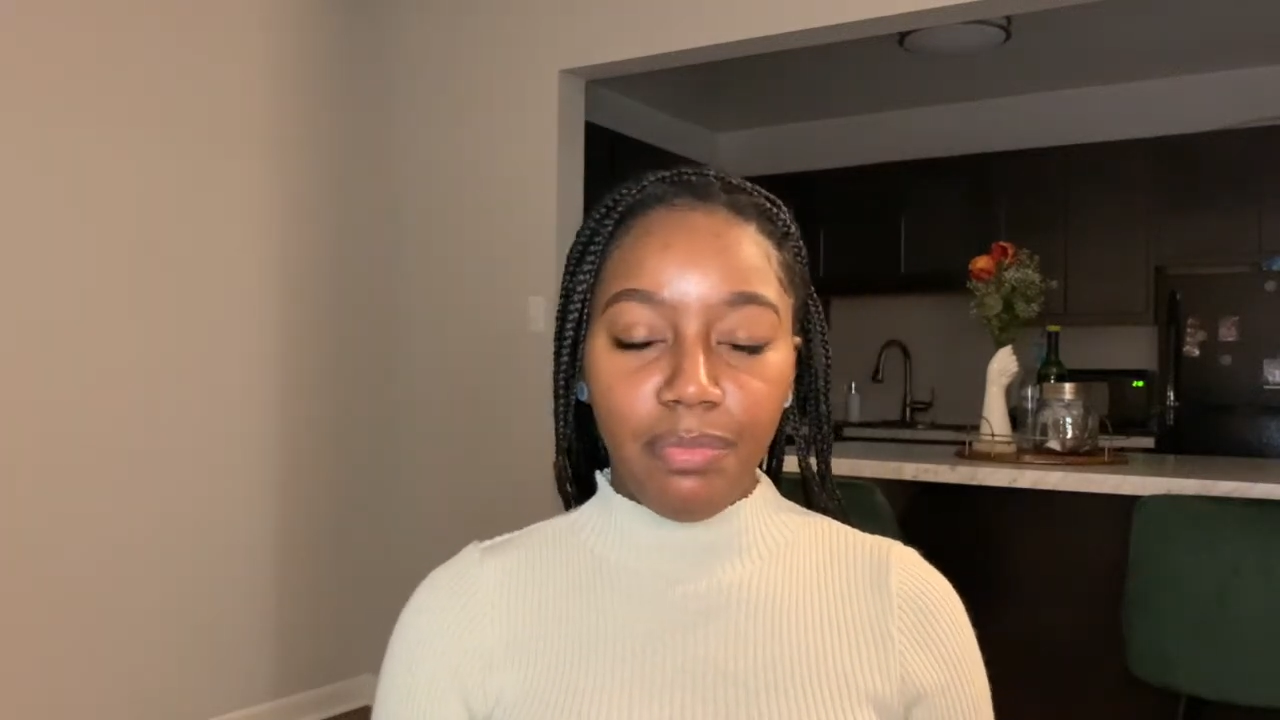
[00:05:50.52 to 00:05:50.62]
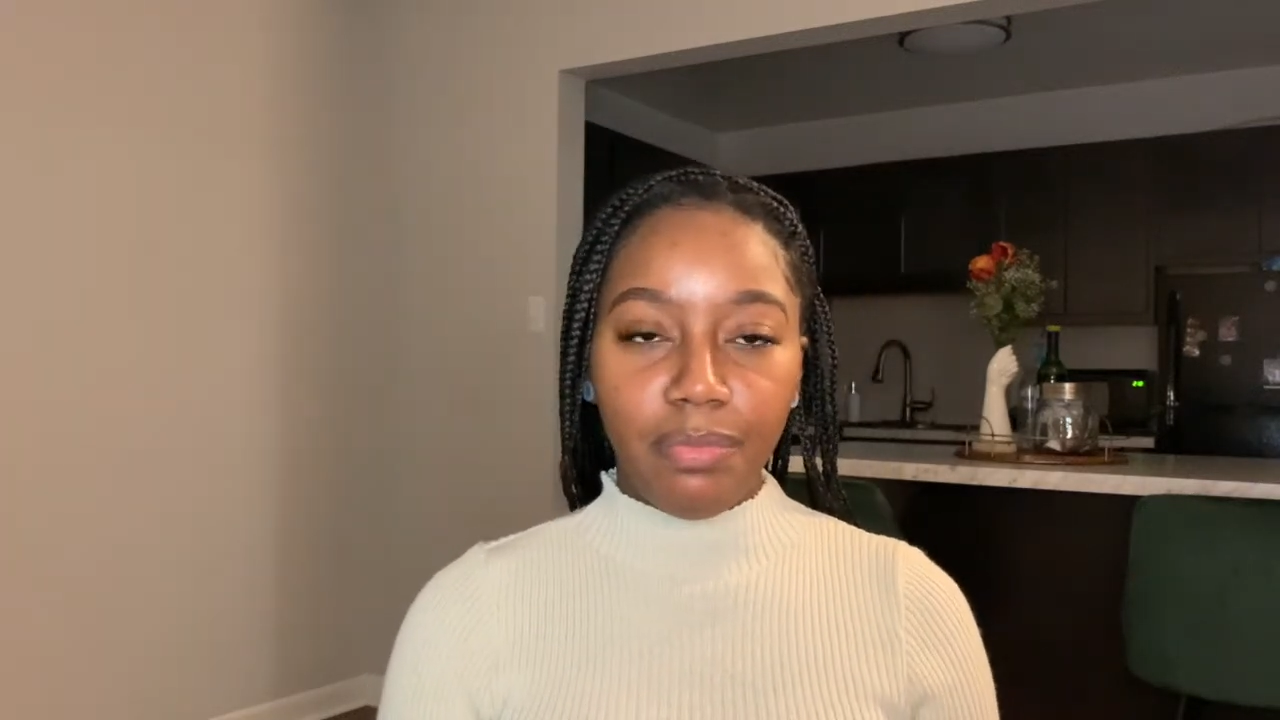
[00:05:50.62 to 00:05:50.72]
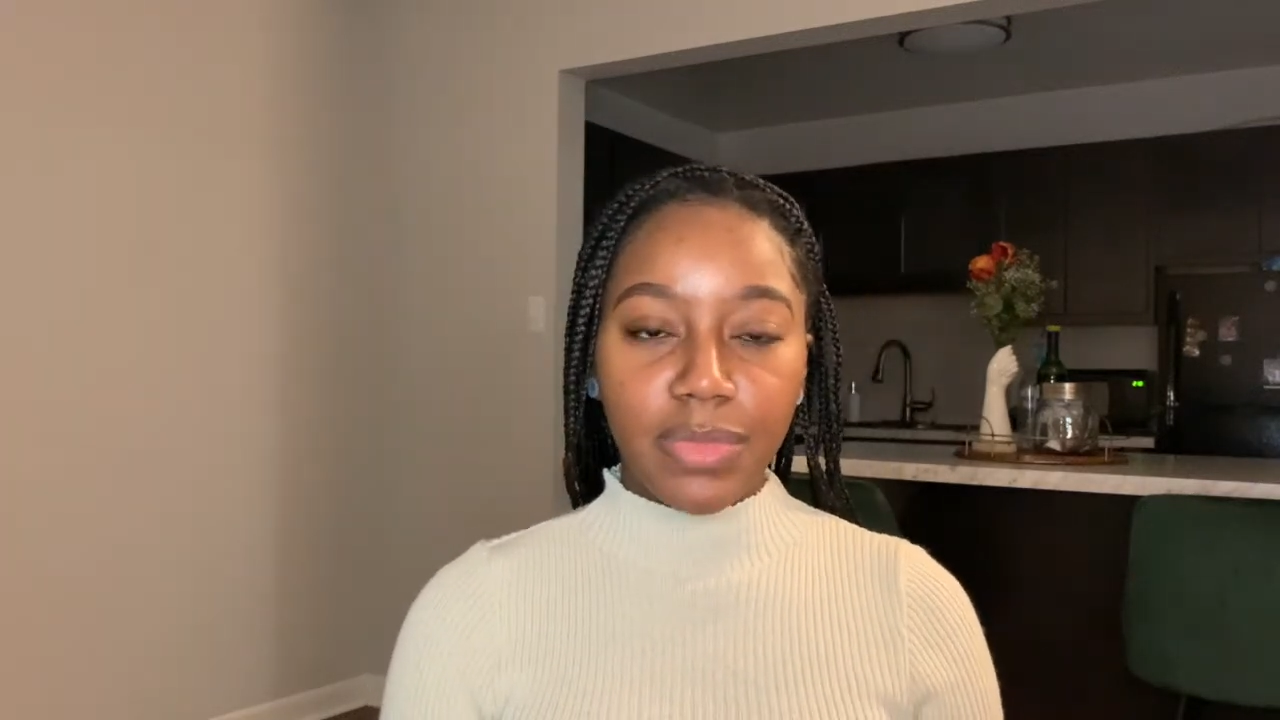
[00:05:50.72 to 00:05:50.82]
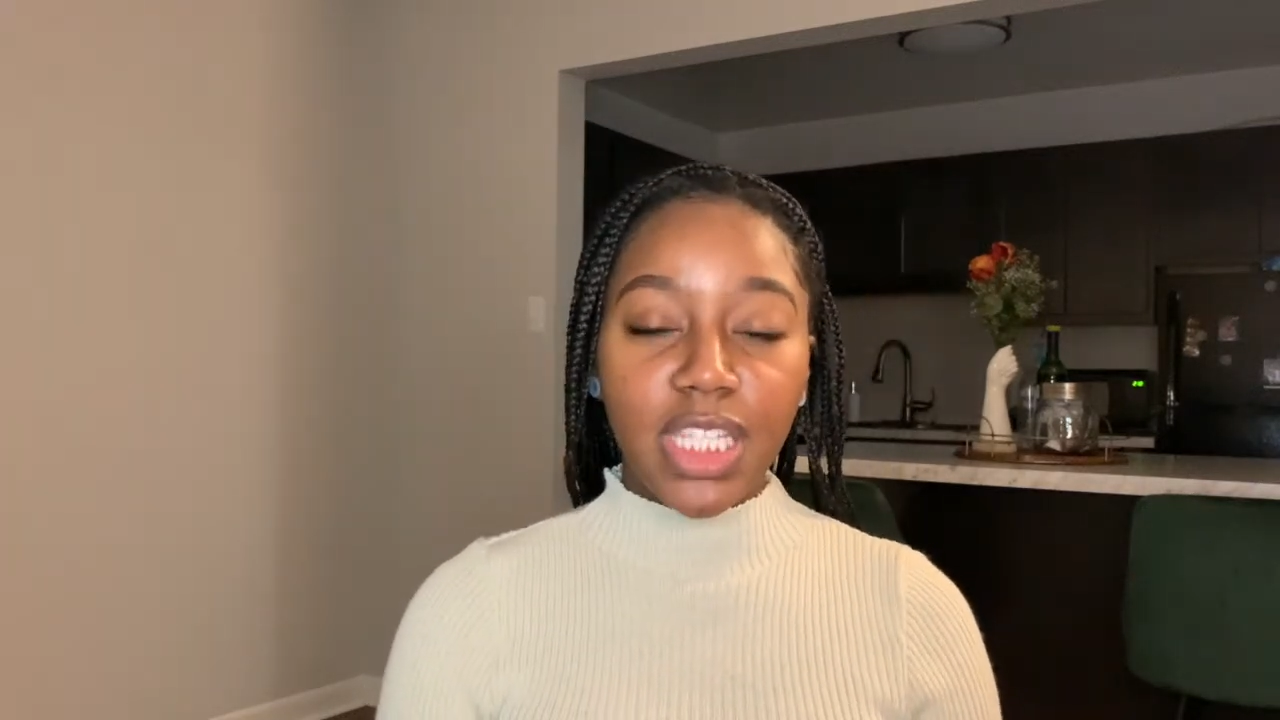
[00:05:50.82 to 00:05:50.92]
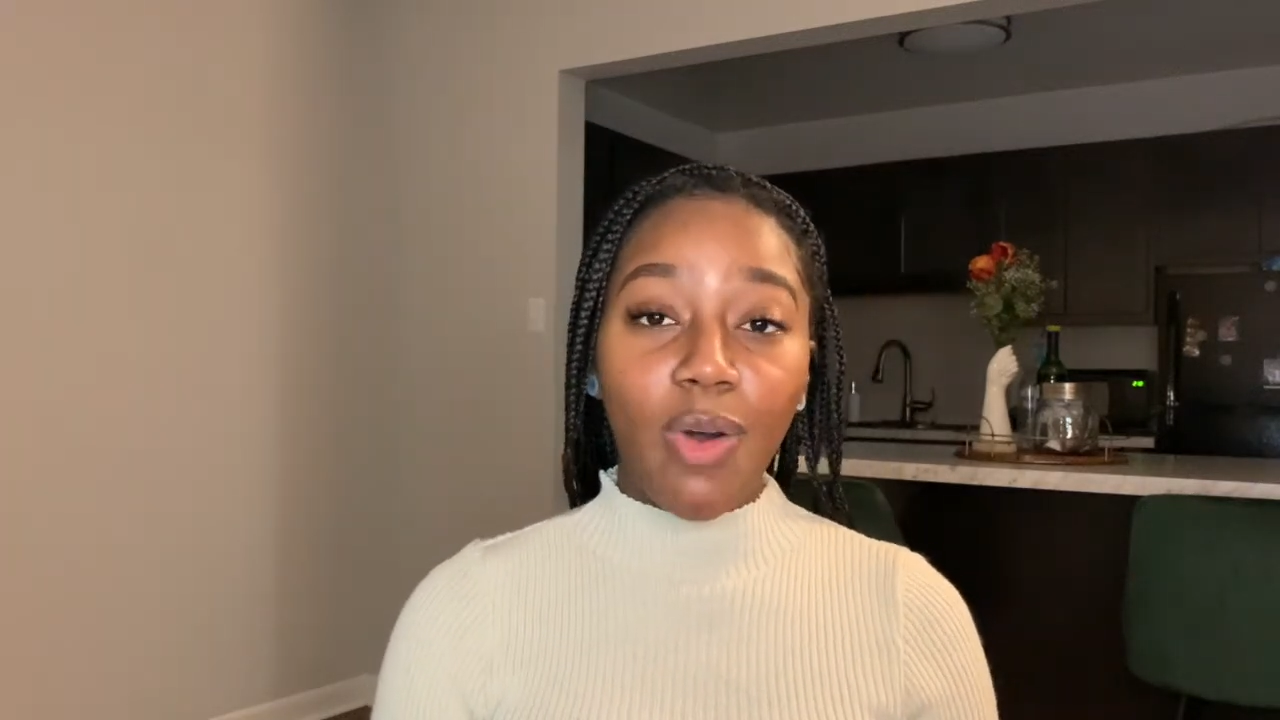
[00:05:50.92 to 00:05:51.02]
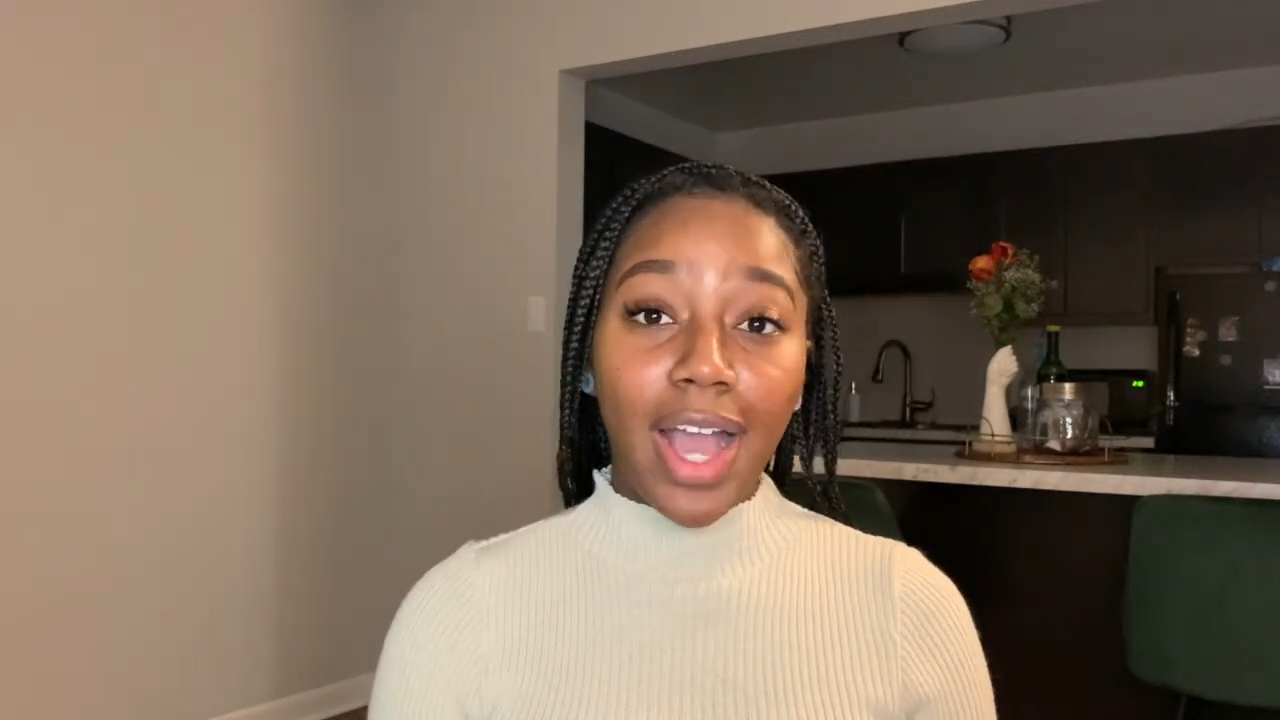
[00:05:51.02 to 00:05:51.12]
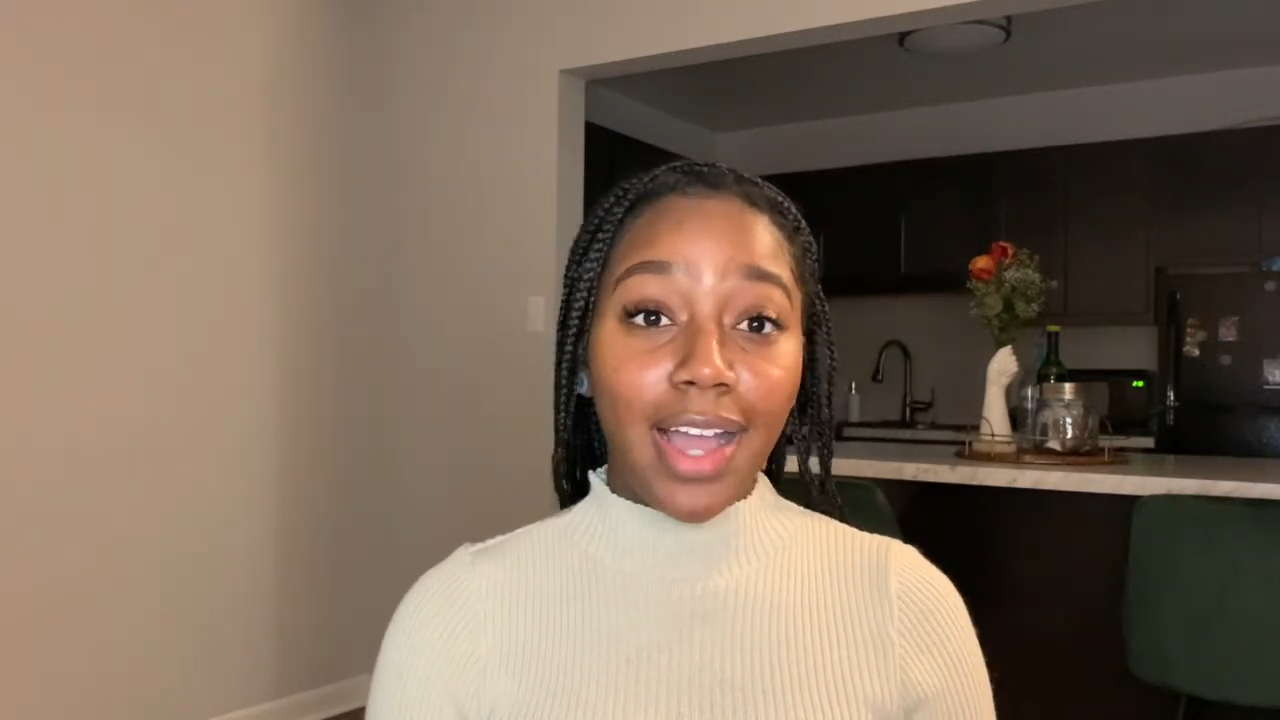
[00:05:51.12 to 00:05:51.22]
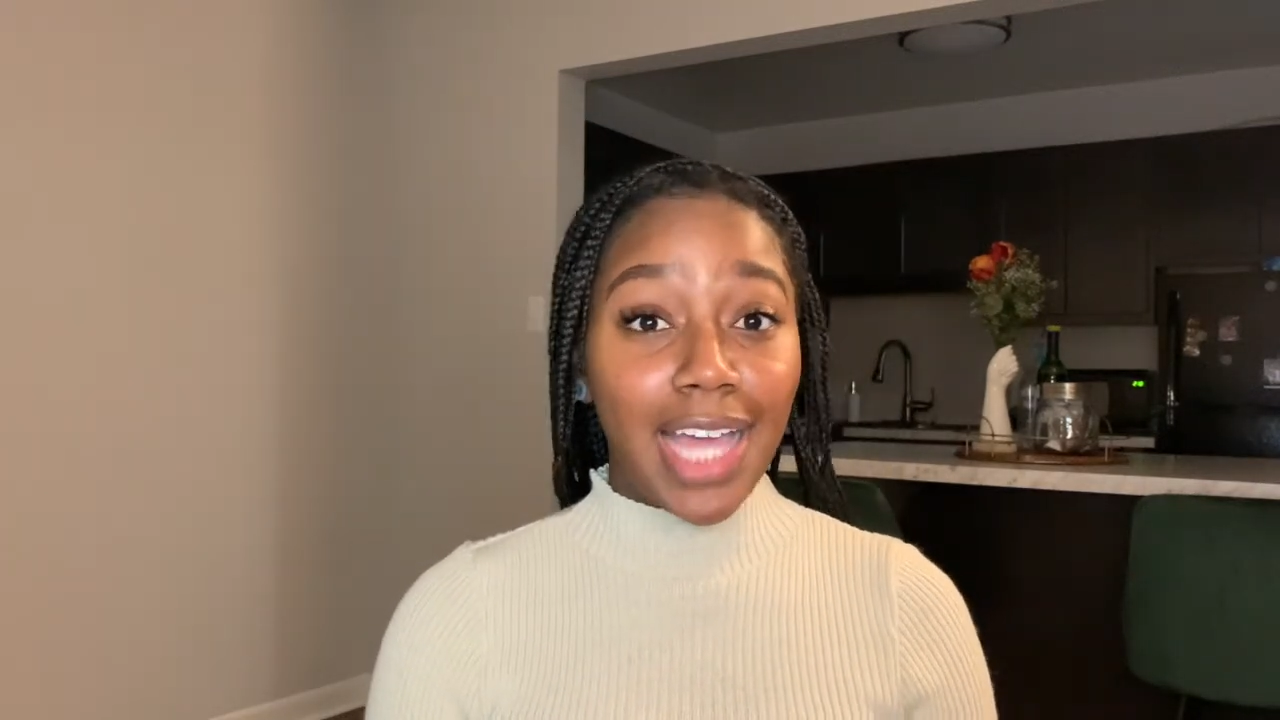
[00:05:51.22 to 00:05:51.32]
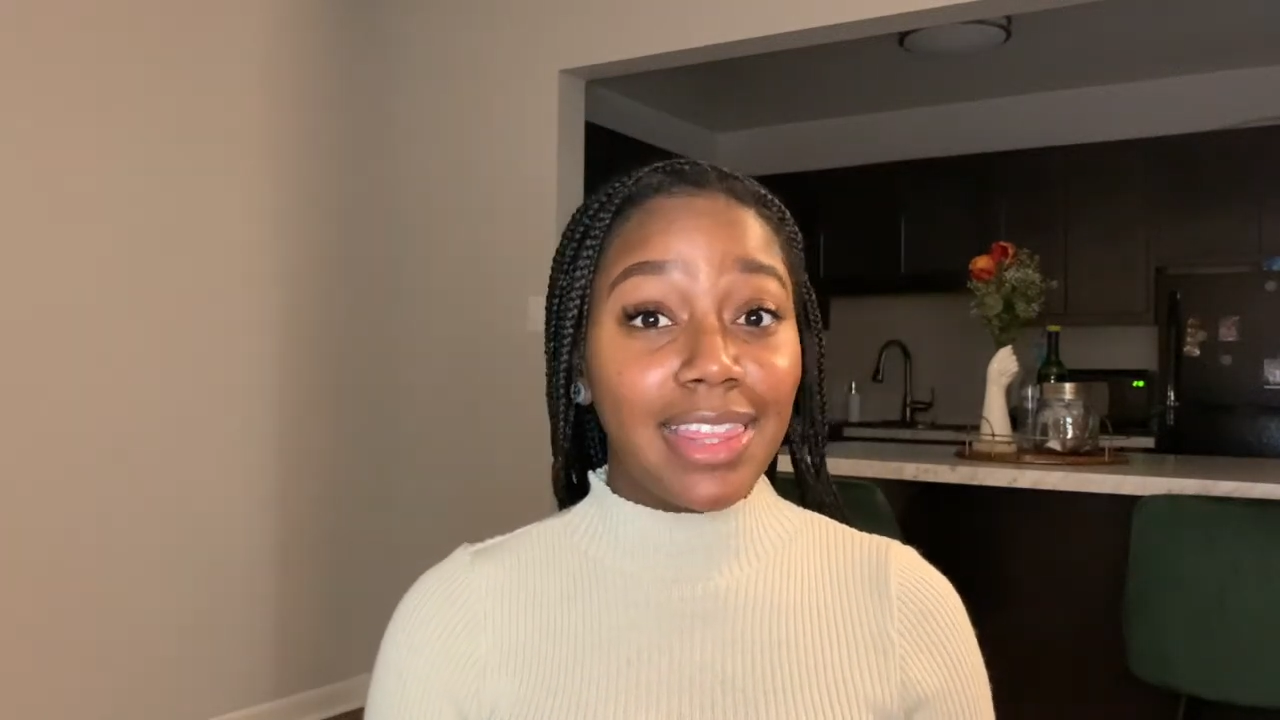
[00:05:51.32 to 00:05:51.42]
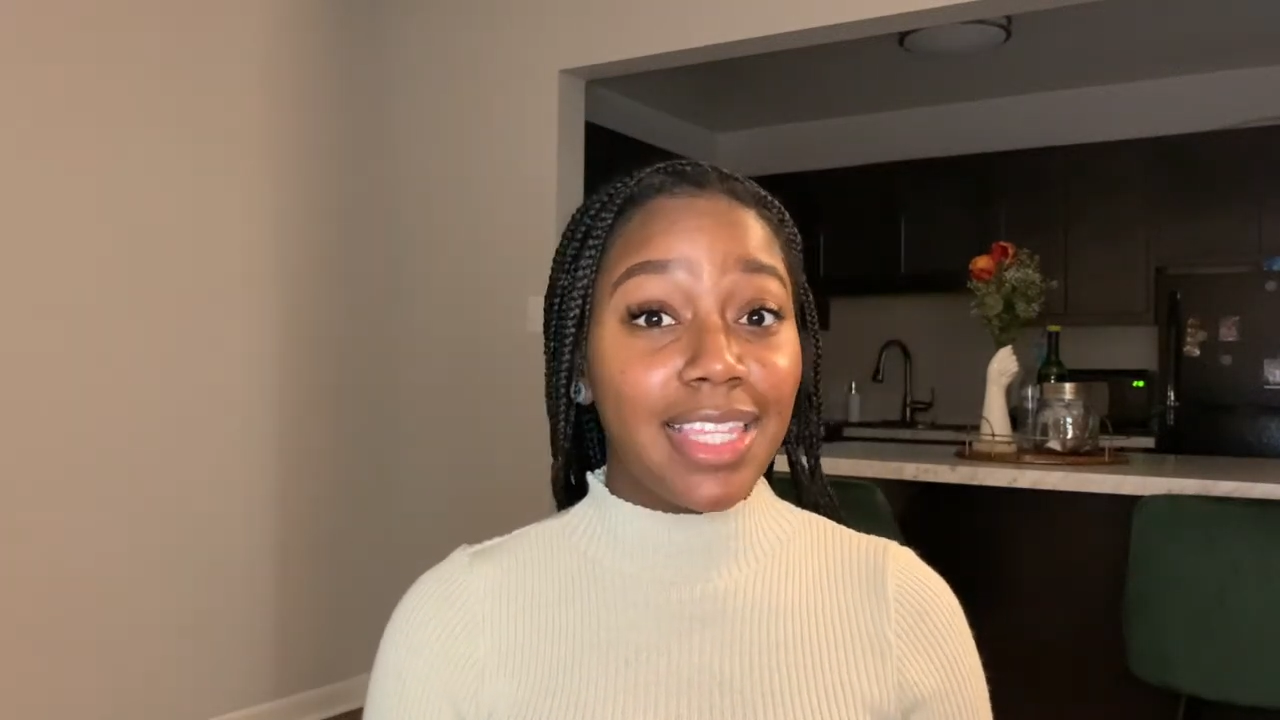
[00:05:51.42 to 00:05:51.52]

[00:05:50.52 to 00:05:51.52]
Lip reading: So I got